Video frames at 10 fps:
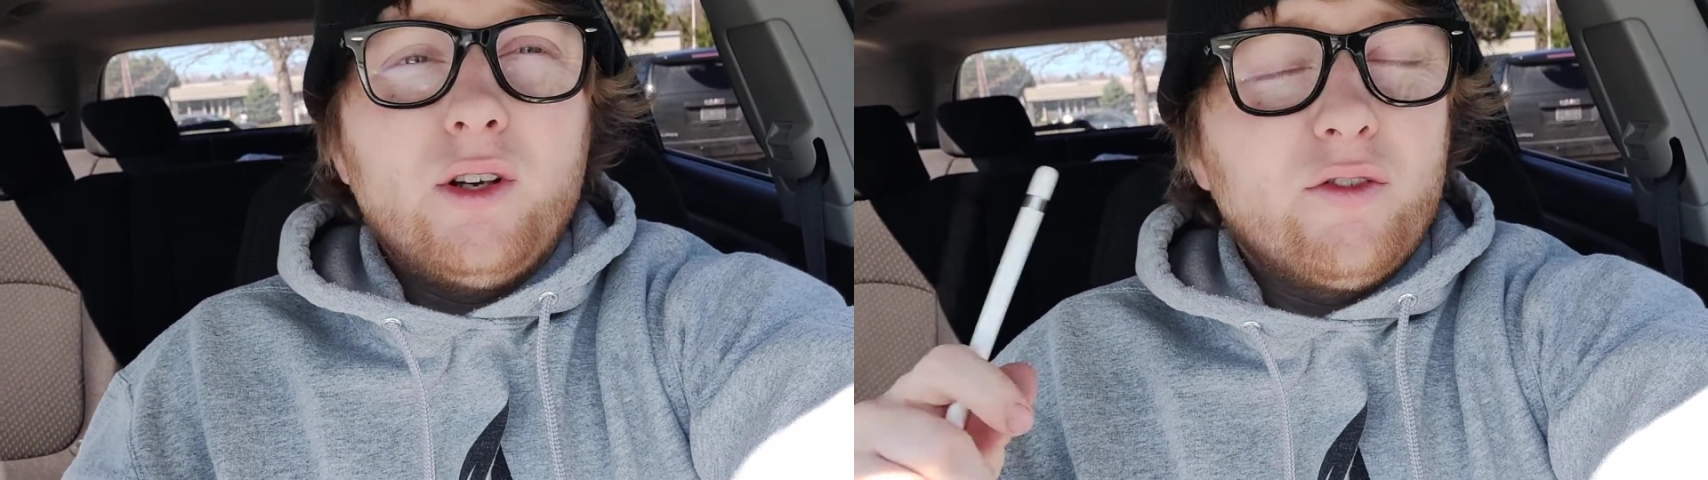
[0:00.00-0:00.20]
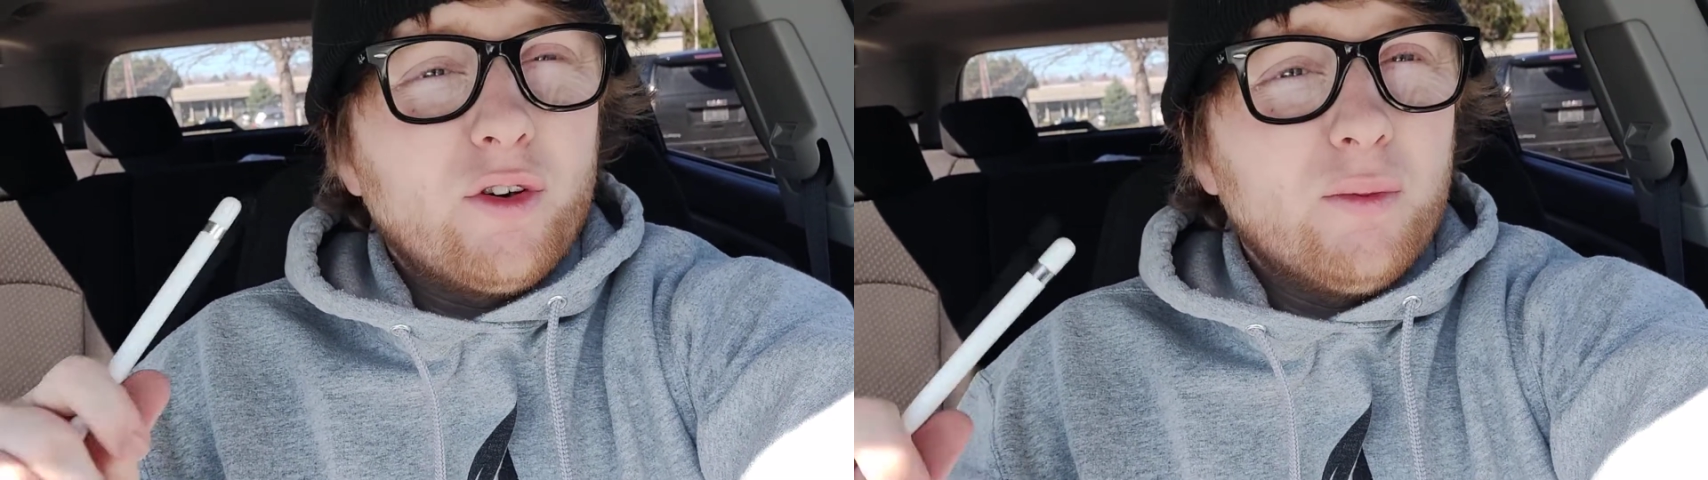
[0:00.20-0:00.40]

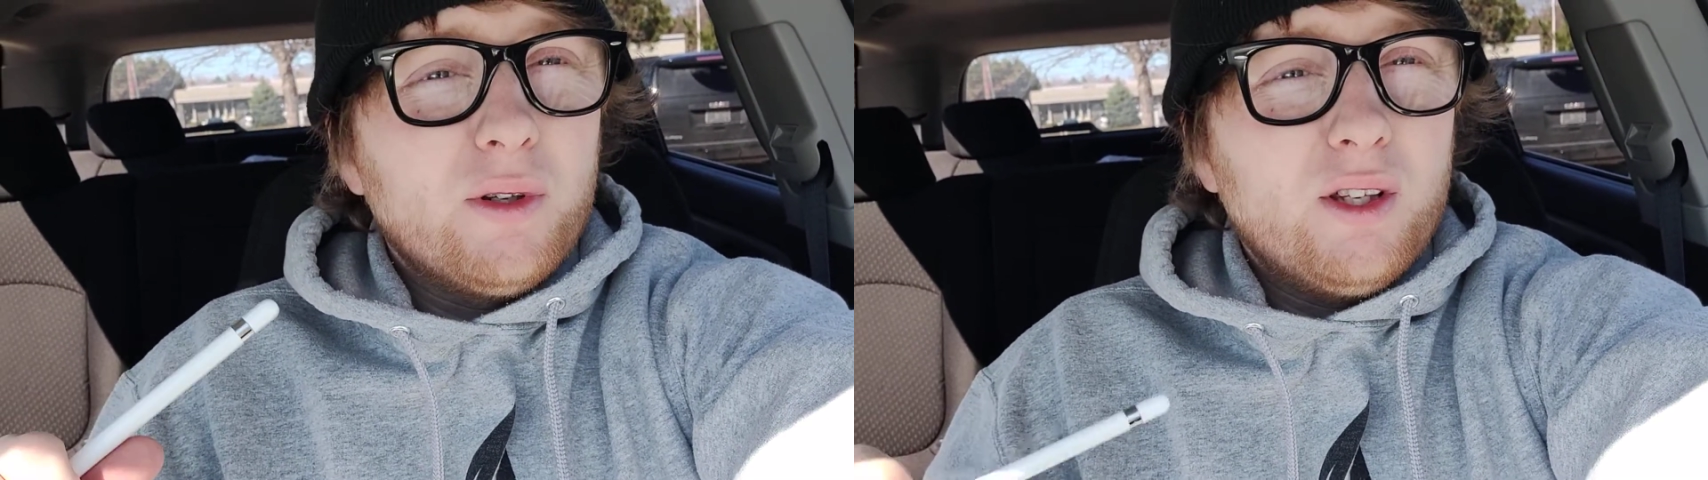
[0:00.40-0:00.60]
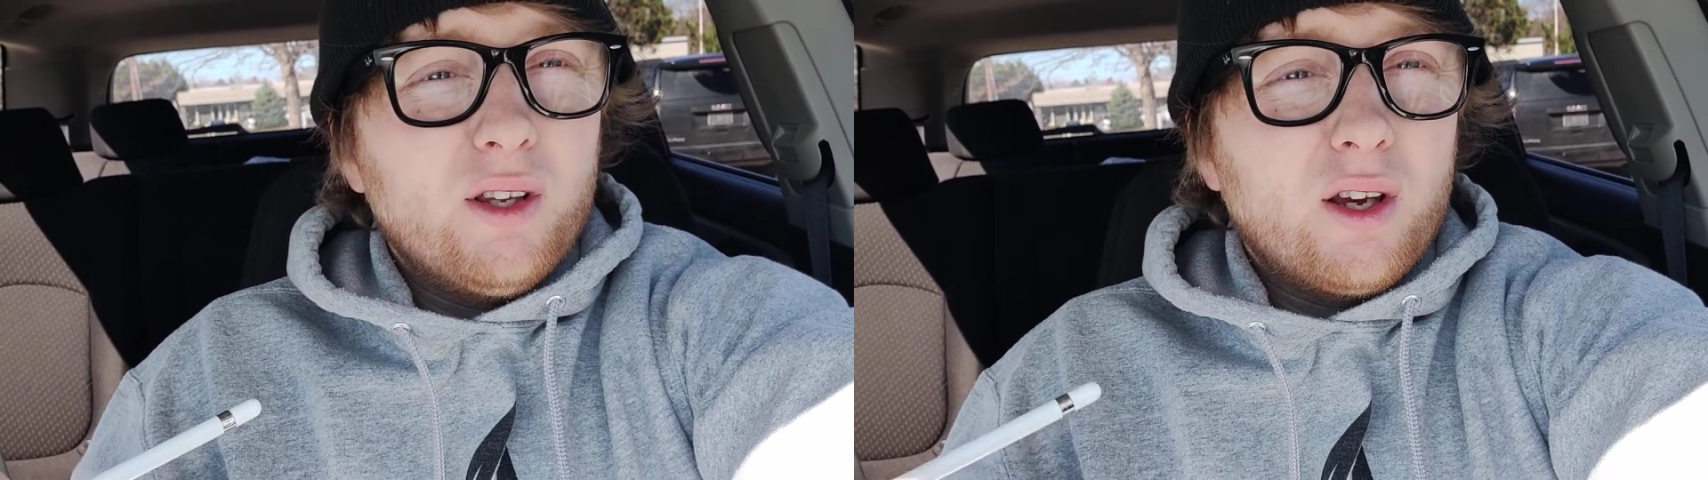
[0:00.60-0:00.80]
and for
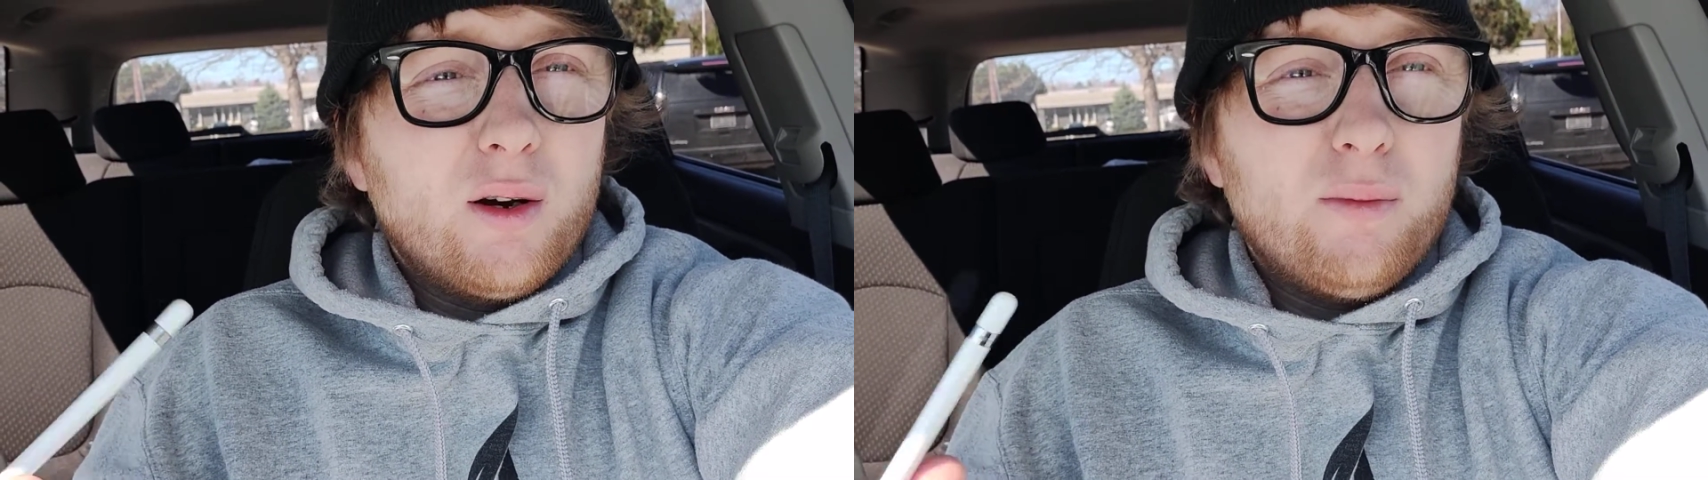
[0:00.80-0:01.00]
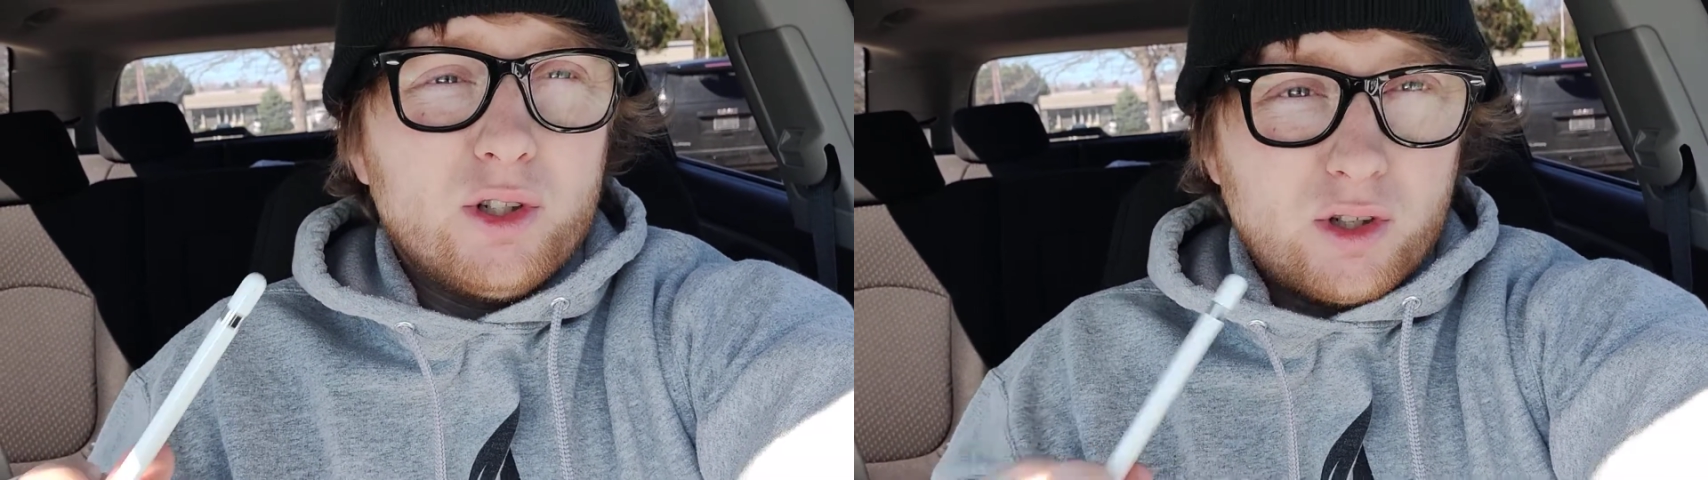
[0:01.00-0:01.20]
me, like,
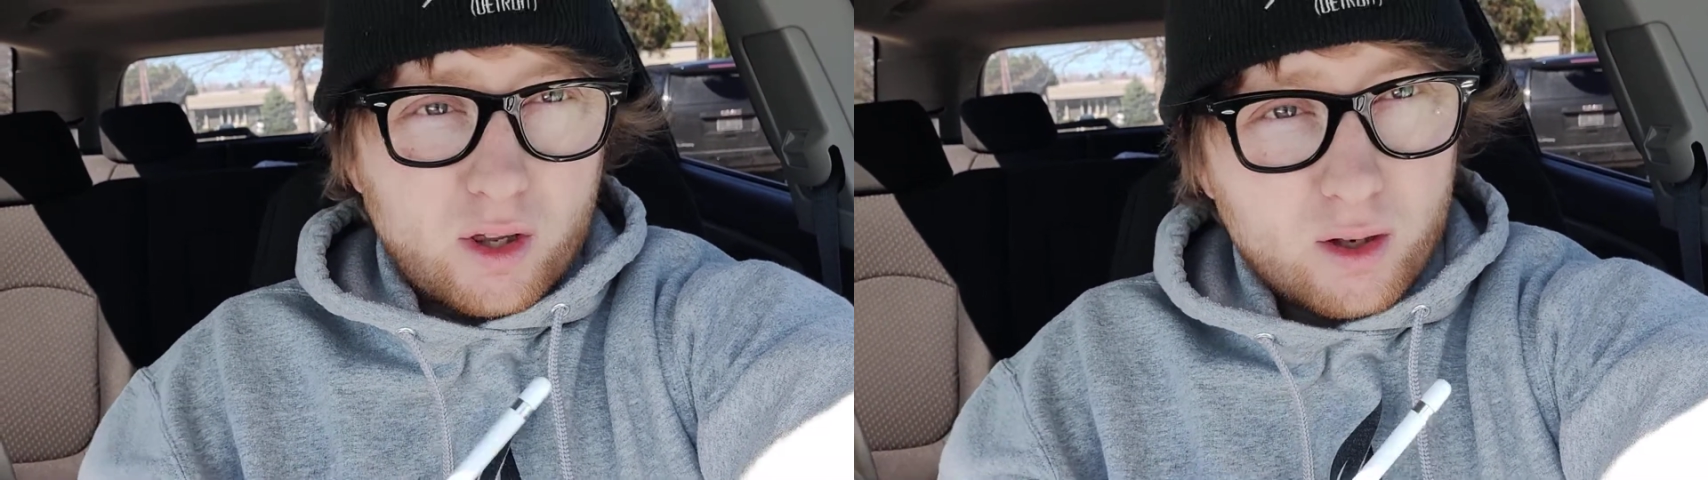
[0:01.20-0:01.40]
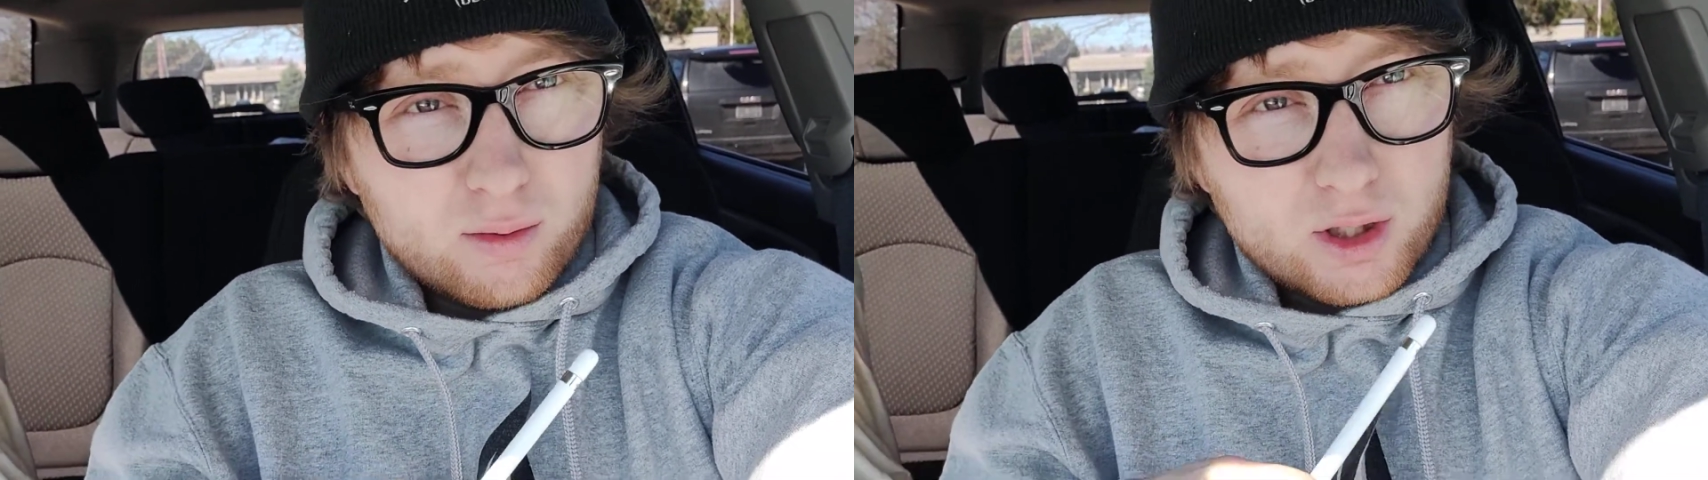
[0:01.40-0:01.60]
a bunch of
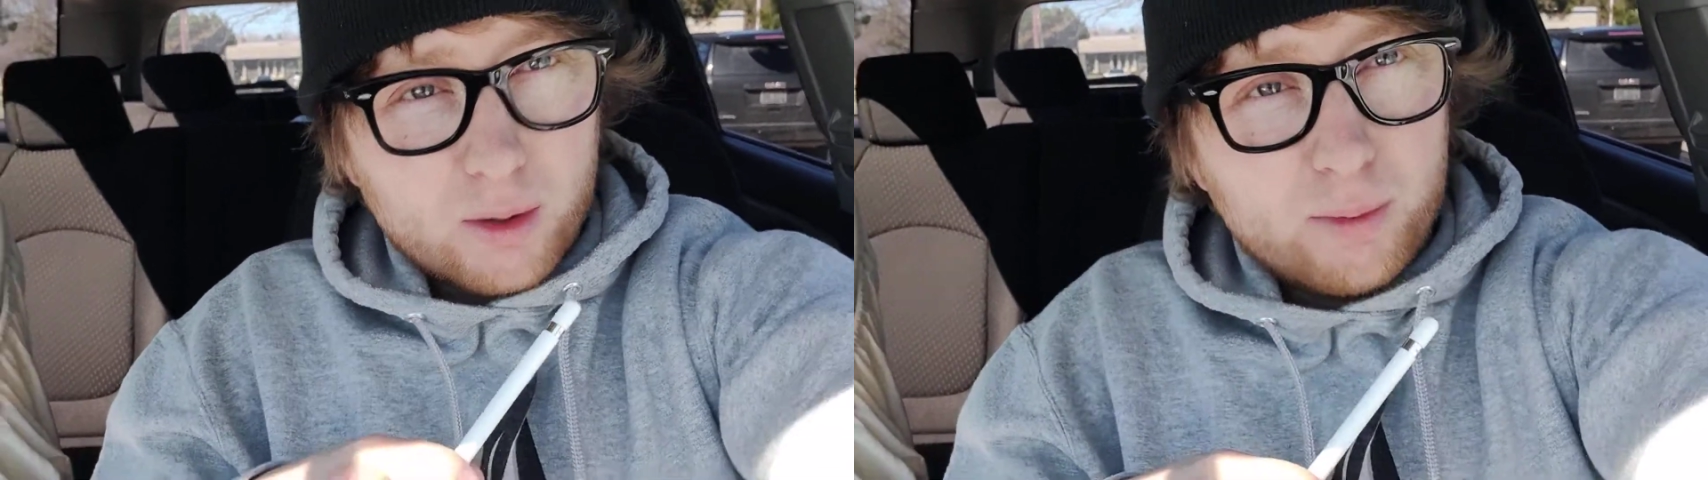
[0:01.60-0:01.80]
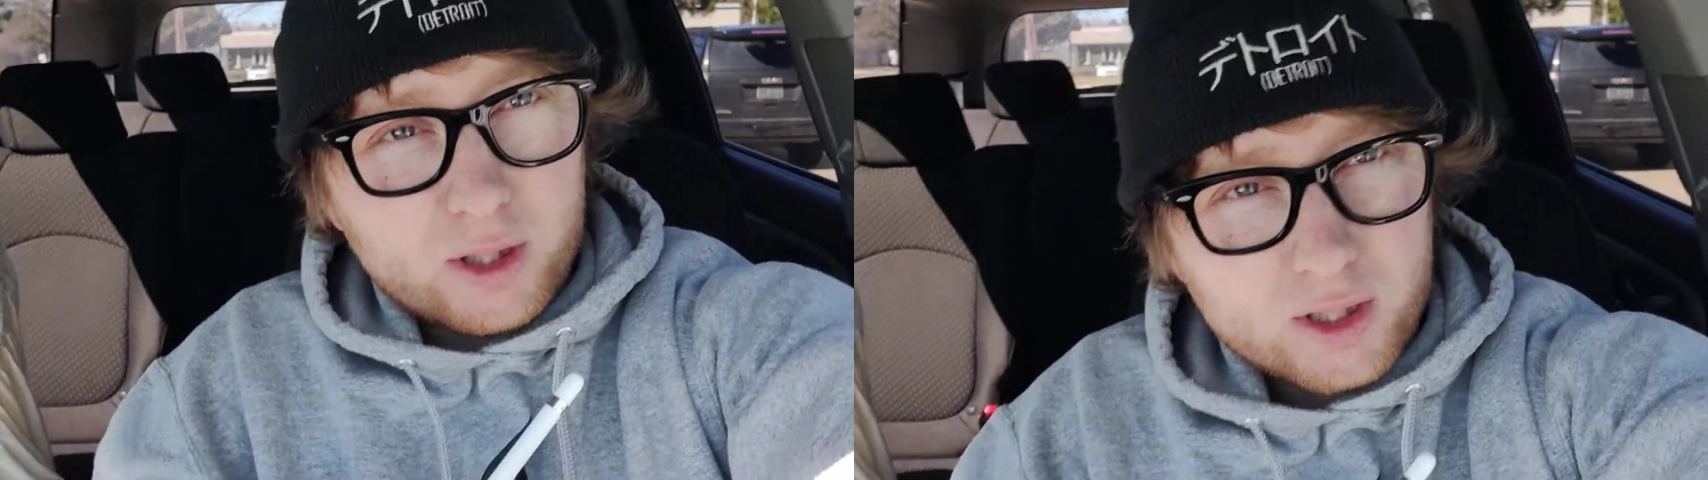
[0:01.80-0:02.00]
thumbs
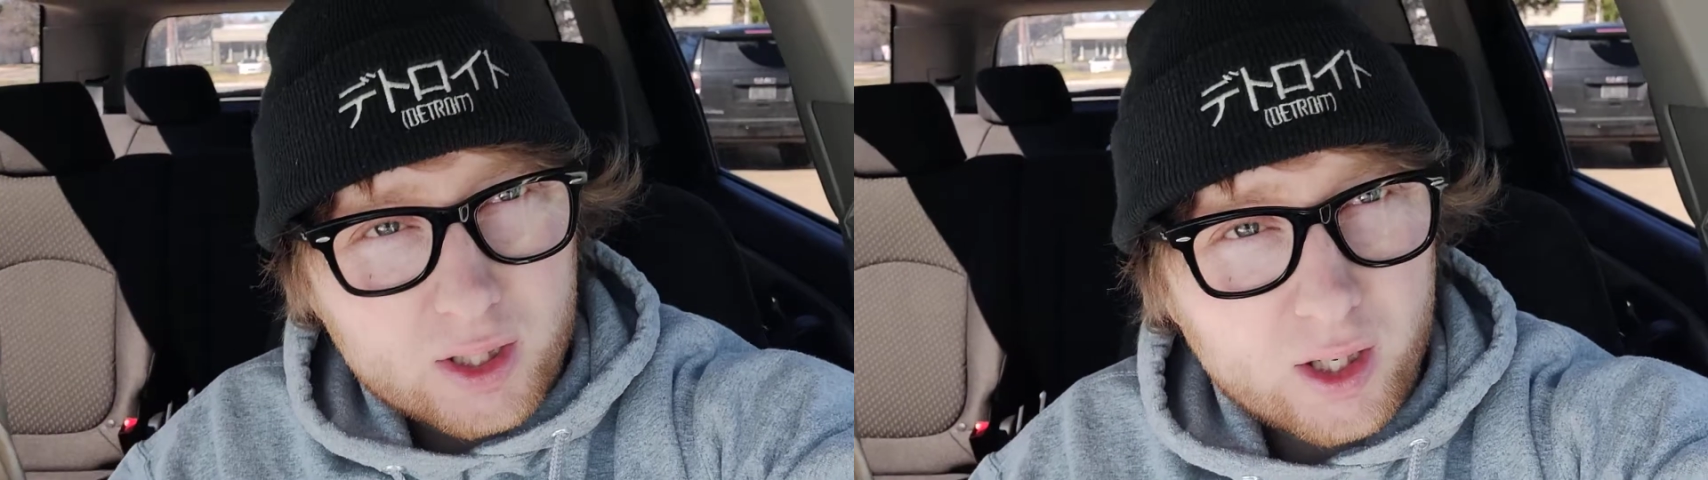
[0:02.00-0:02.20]
up is